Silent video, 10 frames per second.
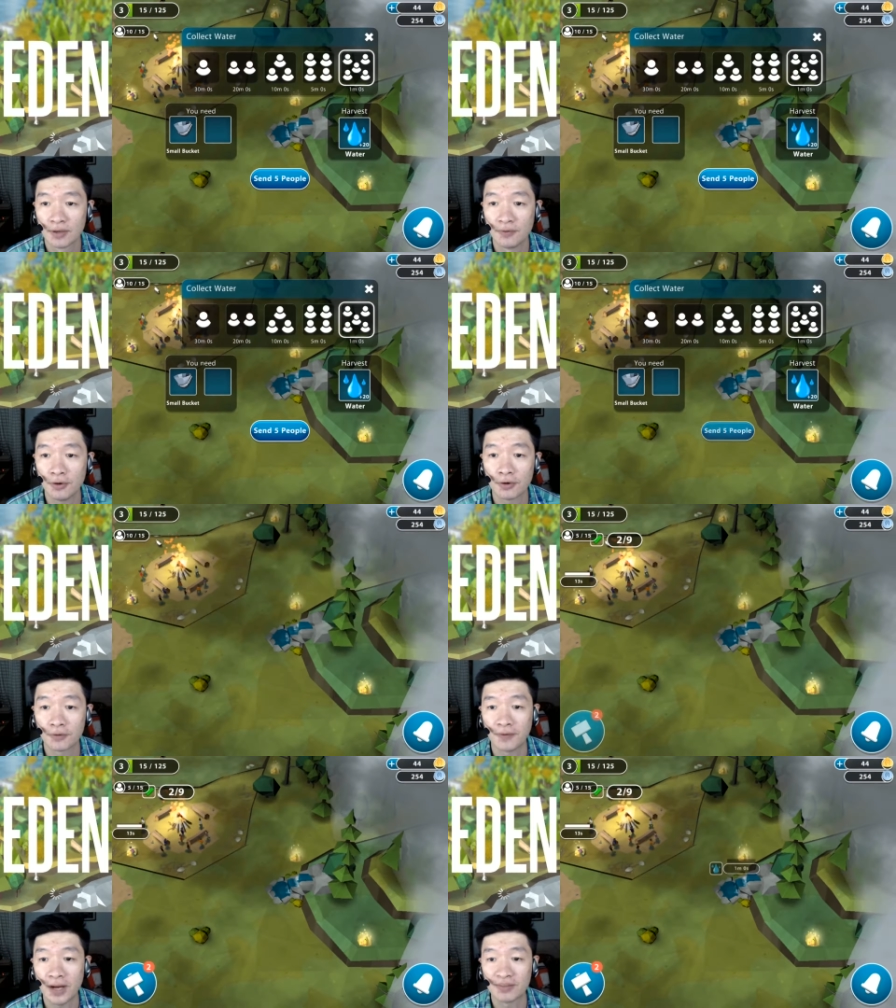4
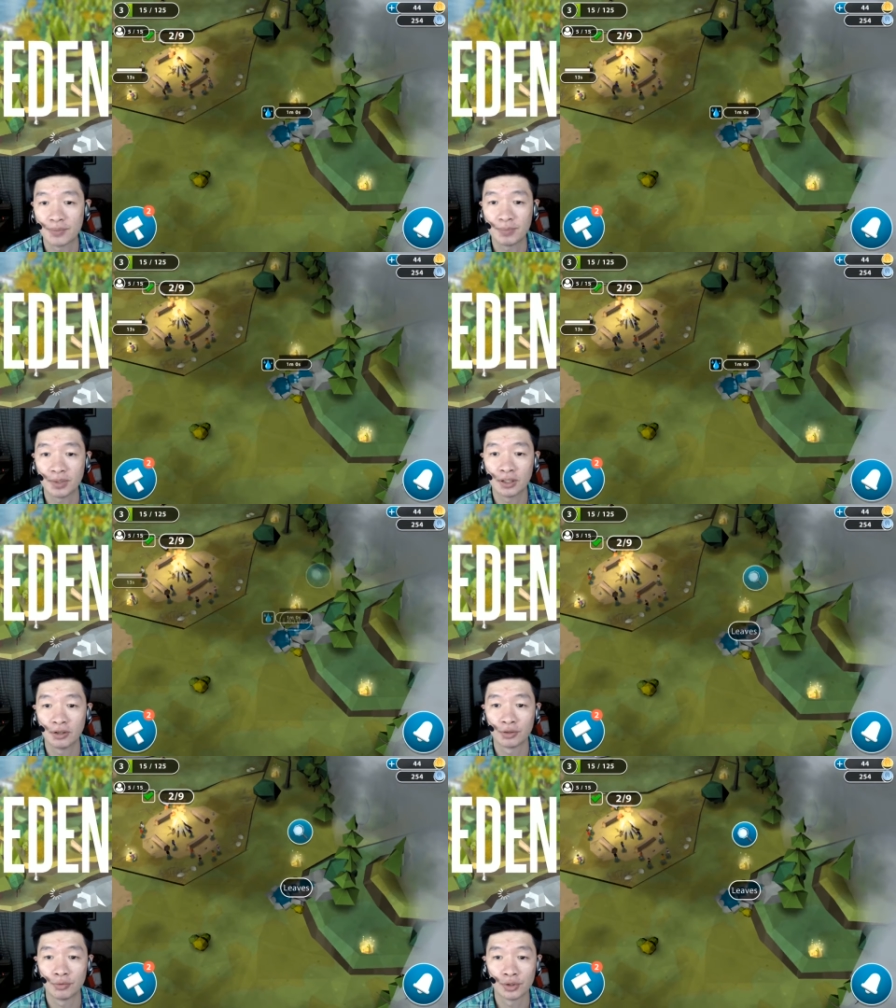or 5 people
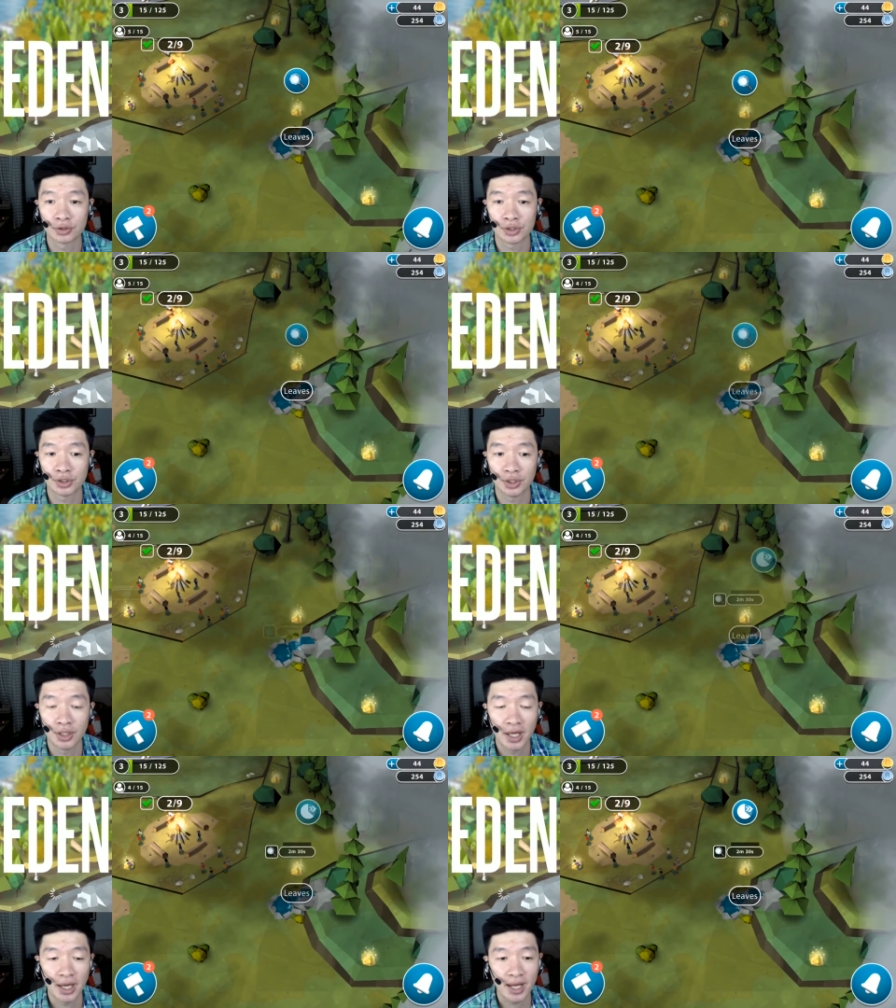on the water.
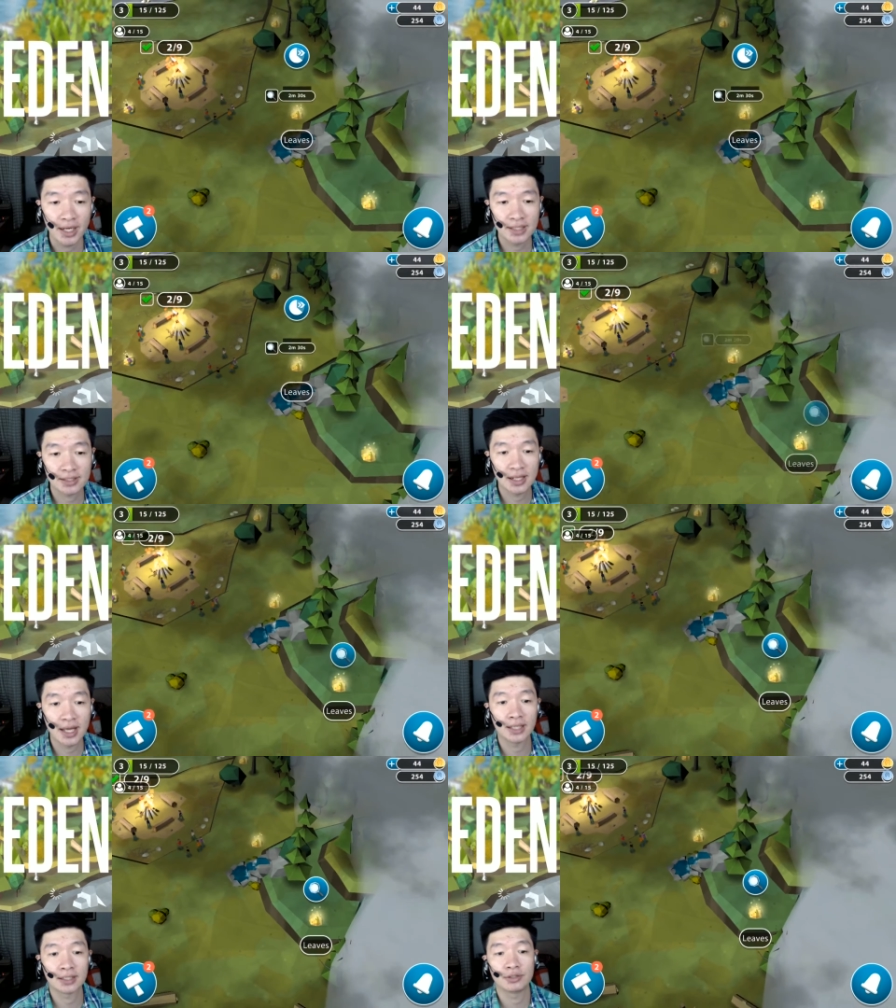And it's
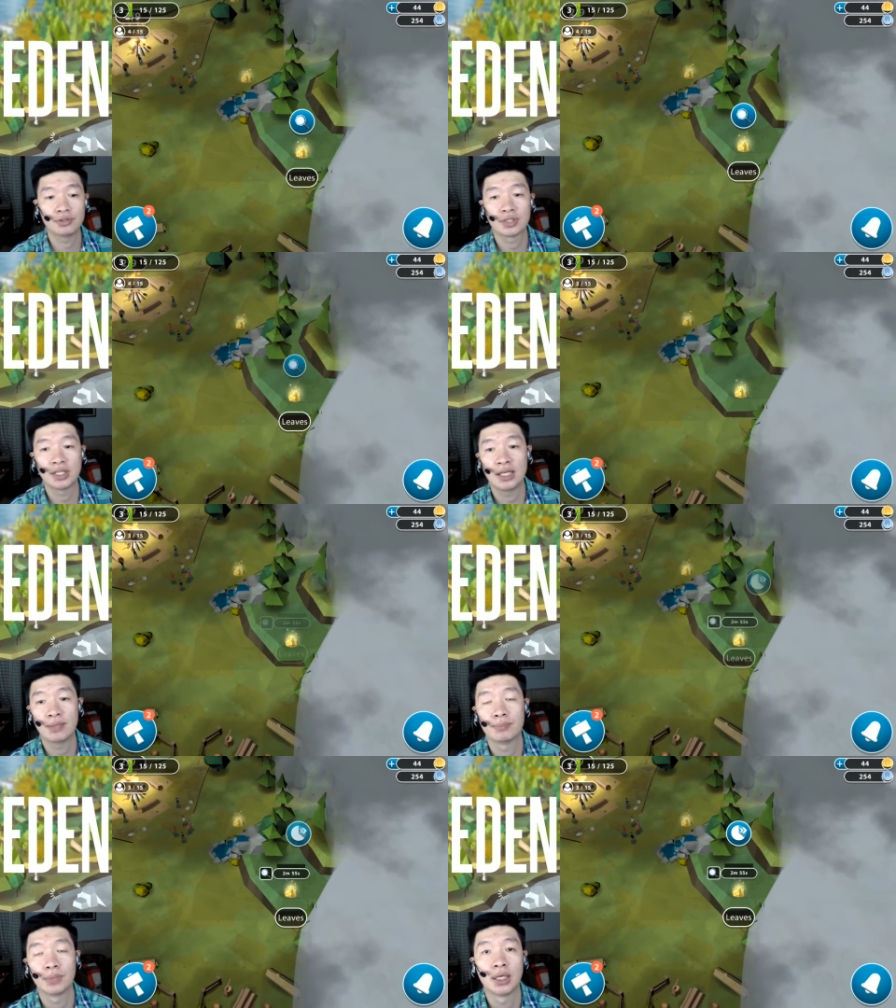like you
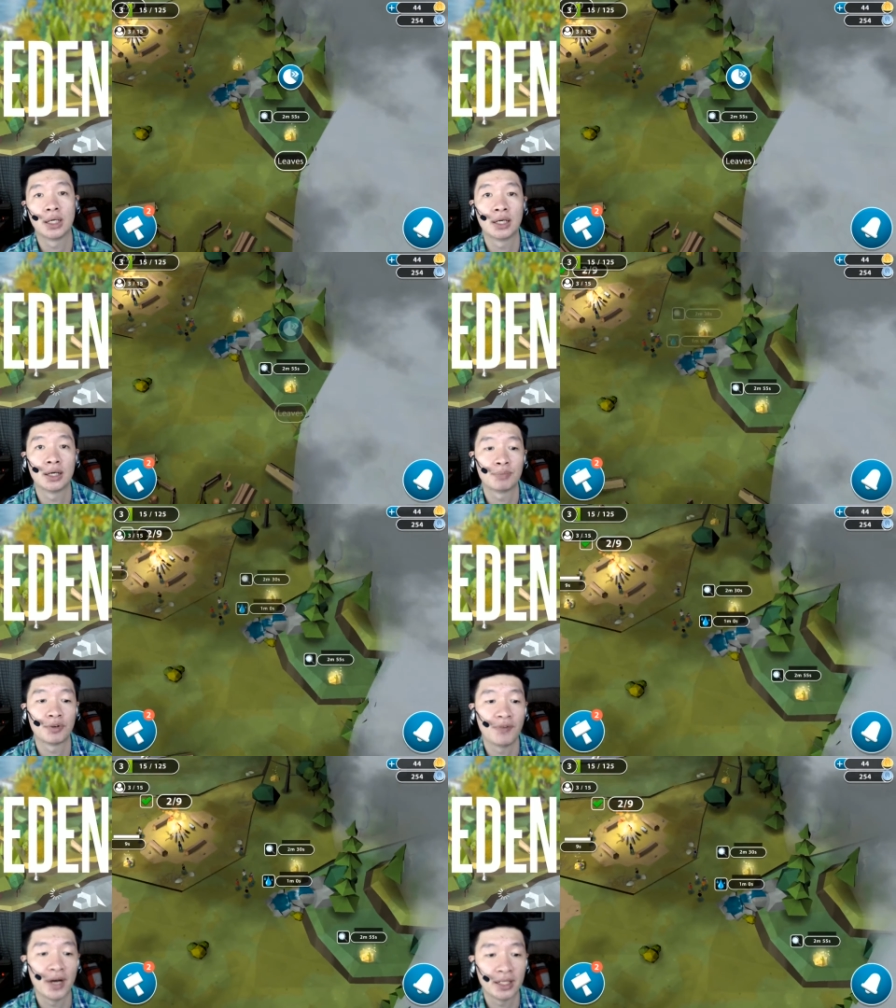keep
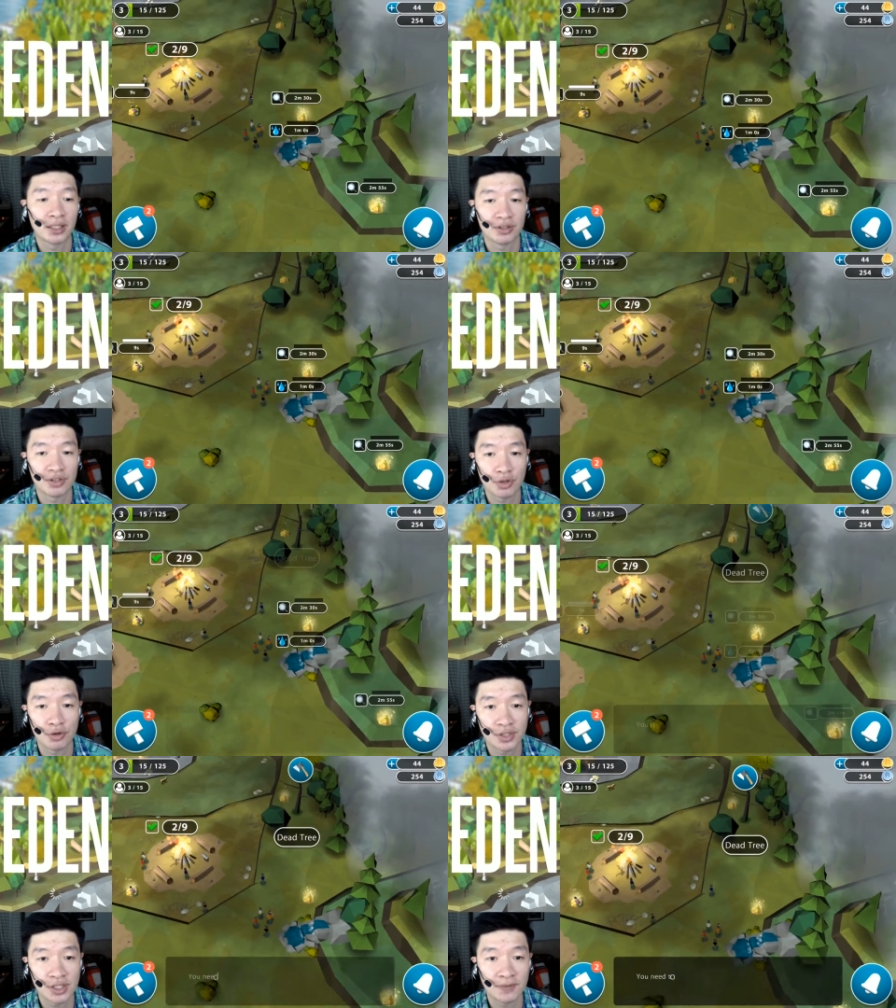providing
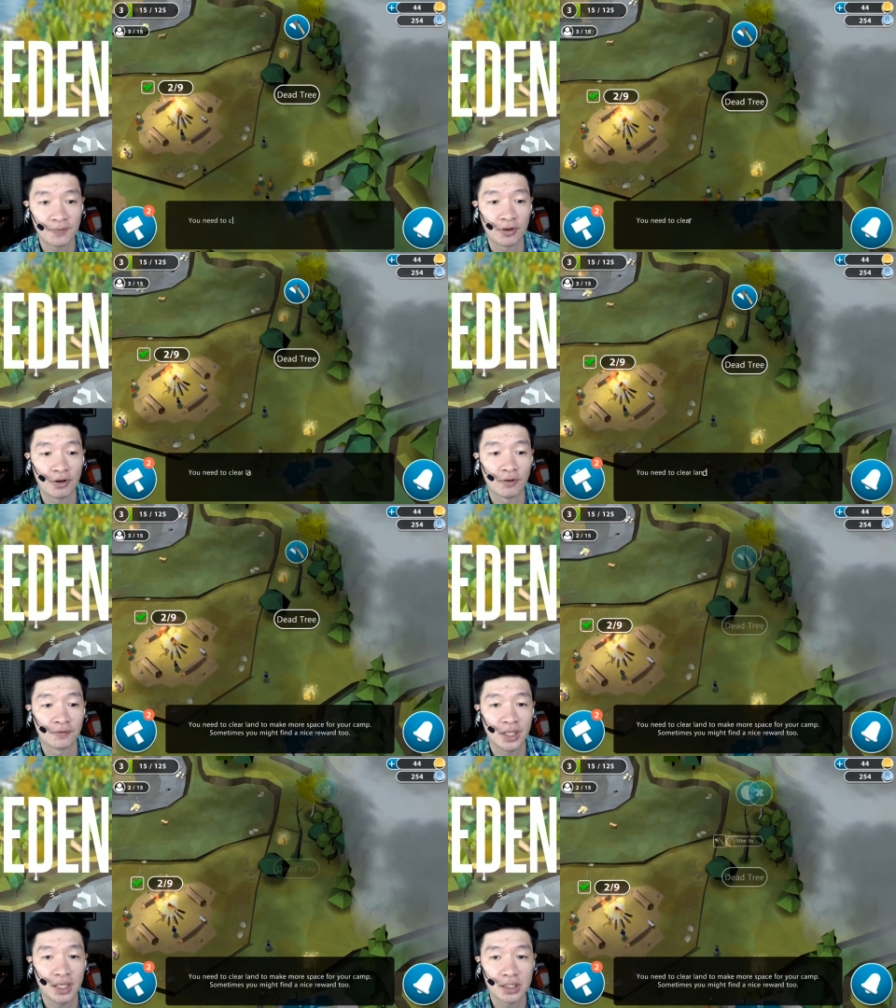resources for all
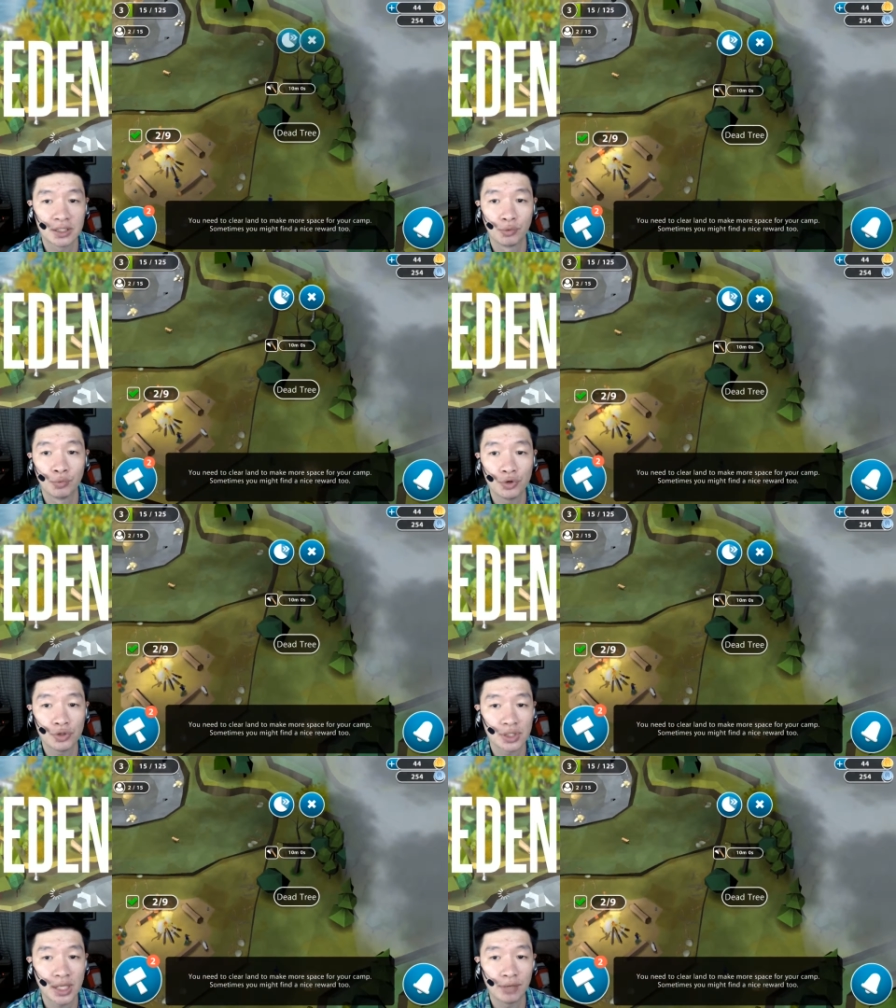of these
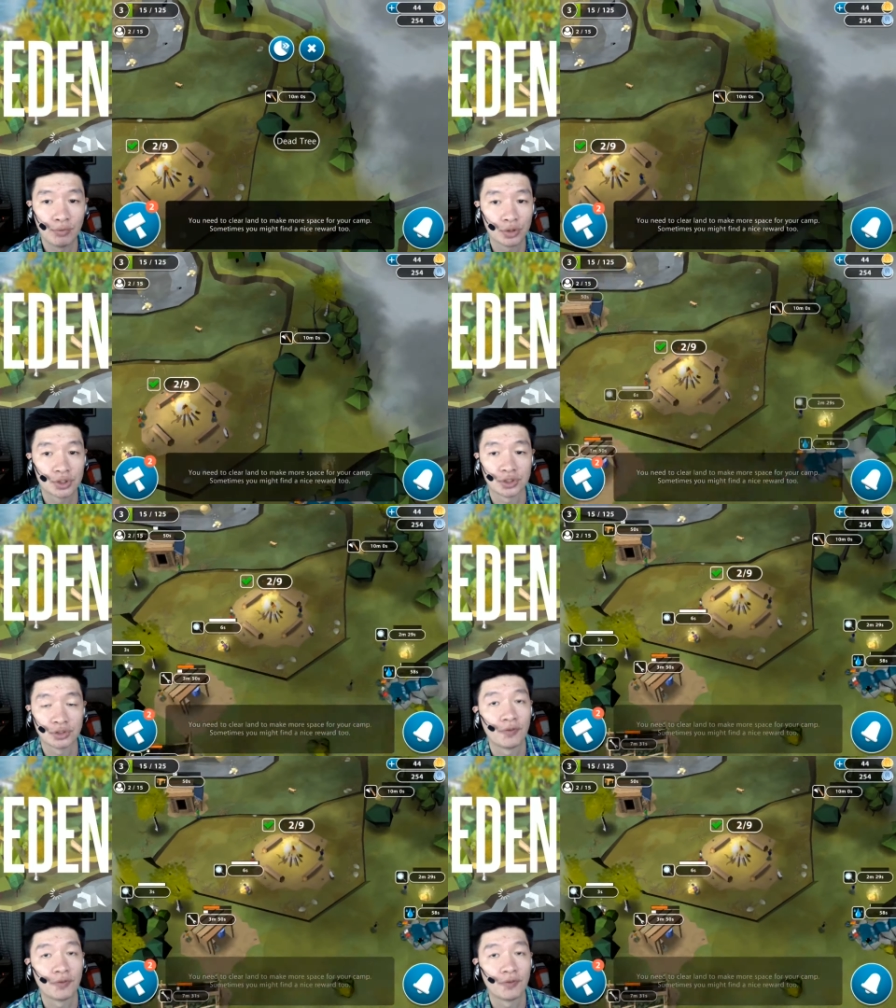woods and waters.